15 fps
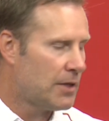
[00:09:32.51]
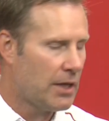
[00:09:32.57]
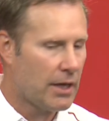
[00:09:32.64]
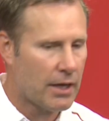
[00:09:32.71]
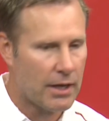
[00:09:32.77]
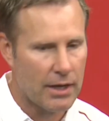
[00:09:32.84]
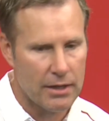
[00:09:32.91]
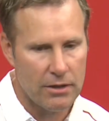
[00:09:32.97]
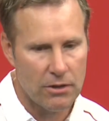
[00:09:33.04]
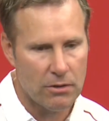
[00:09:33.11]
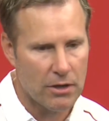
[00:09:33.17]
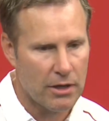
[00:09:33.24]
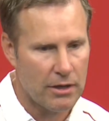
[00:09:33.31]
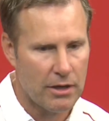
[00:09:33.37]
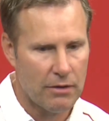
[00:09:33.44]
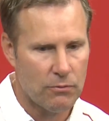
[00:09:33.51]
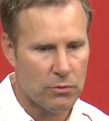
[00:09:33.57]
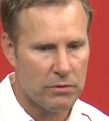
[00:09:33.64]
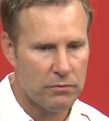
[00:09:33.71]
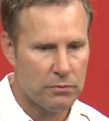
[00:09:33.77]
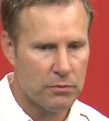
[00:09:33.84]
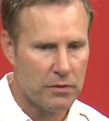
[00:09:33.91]
Yeah, you know, and
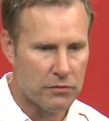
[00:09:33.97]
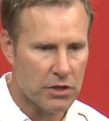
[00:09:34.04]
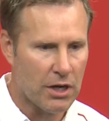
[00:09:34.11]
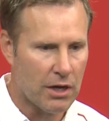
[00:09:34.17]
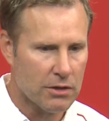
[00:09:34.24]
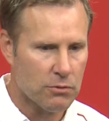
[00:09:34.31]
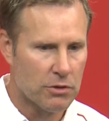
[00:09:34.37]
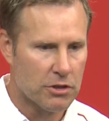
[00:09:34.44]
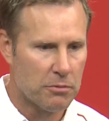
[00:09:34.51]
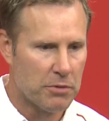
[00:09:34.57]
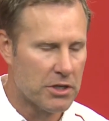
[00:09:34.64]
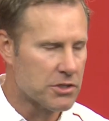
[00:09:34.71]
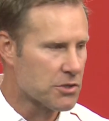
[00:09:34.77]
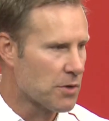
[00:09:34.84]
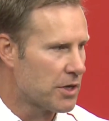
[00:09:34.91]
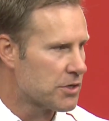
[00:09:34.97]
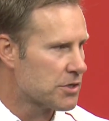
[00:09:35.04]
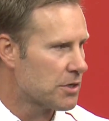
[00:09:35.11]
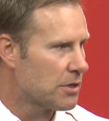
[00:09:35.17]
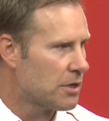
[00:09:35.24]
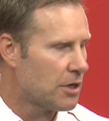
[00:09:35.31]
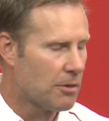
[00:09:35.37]
we've talked with
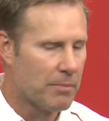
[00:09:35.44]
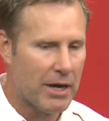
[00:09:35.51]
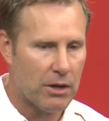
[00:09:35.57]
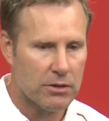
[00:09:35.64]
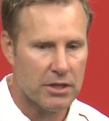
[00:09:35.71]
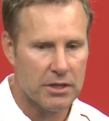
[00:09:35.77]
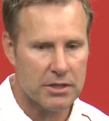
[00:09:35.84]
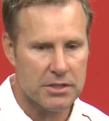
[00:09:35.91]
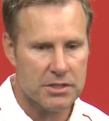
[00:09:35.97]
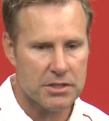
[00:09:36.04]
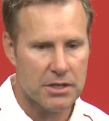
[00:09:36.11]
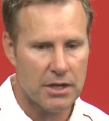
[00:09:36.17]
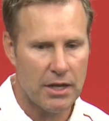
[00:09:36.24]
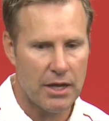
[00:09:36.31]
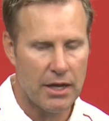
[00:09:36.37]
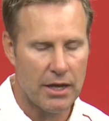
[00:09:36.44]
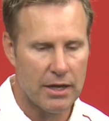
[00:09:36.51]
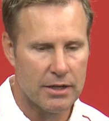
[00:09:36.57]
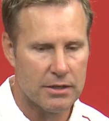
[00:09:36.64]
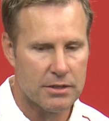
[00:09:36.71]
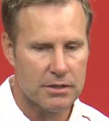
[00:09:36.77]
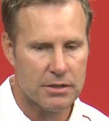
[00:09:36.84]
administration about this.
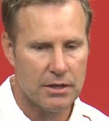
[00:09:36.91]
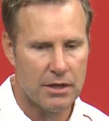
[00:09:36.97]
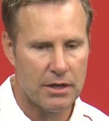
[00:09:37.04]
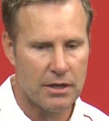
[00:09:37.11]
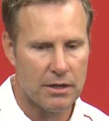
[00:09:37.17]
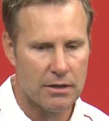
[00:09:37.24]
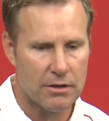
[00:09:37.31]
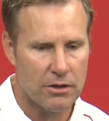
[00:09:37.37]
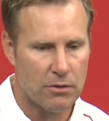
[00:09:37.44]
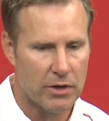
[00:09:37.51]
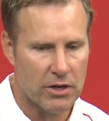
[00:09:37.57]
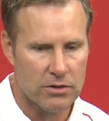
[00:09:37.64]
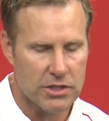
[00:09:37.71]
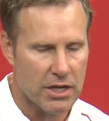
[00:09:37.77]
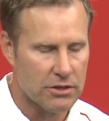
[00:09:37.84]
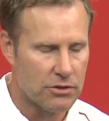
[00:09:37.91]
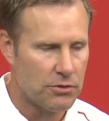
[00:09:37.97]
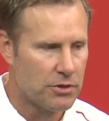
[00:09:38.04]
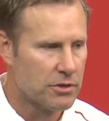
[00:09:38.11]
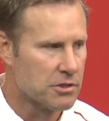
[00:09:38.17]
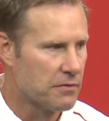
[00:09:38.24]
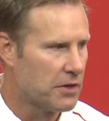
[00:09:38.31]
And, you know, Aaron's got
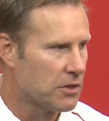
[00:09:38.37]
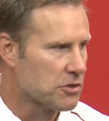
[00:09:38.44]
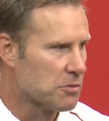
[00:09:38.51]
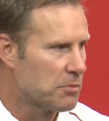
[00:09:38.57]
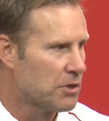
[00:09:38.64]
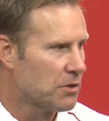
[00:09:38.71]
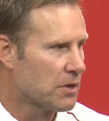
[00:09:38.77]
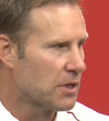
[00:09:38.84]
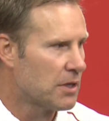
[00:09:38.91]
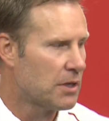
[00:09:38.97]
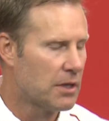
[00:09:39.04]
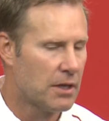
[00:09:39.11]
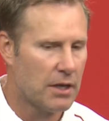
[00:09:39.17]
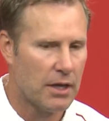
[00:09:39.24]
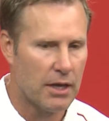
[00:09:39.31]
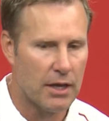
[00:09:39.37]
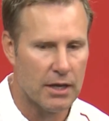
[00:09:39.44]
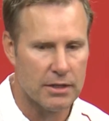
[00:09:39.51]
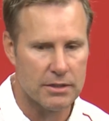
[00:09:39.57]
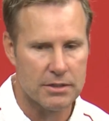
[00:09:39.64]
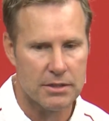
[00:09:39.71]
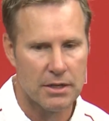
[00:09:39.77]
2 years of eligibility.
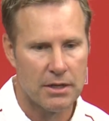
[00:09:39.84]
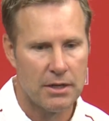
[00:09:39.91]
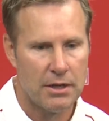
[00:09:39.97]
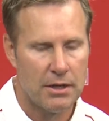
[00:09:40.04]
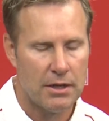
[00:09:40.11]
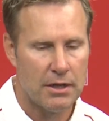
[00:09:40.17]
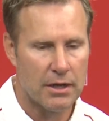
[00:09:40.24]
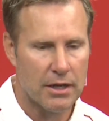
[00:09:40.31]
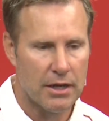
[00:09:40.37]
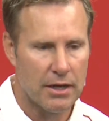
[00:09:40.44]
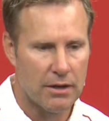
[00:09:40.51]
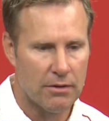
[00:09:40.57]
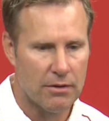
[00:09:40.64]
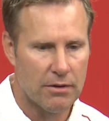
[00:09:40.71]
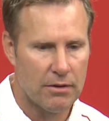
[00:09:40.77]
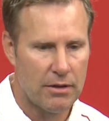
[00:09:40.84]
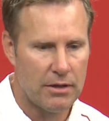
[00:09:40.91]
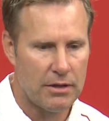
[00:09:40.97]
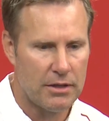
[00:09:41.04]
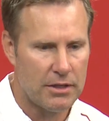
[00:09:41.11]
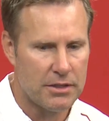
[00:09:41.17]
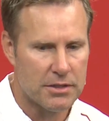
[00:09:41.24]
And again,
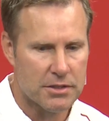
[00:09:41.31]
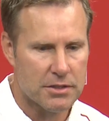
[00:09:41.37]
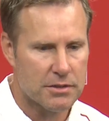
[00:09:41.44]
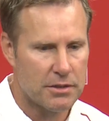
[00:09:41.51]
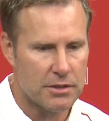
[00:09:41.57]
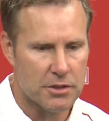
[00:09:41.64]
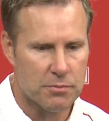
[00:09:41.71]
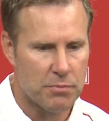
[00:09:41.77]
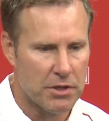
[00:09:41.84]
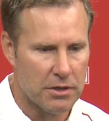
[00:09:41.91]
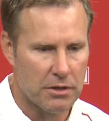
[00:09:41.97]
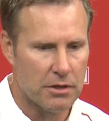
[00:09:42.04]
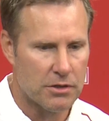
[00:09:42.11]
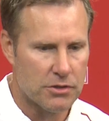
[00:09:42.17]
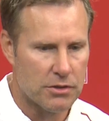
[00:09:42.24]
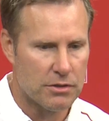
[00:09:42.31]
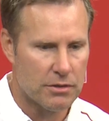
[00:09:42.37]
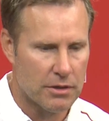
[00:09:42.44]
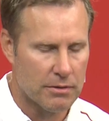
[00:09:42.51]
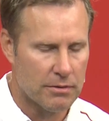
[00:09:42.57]
he's been an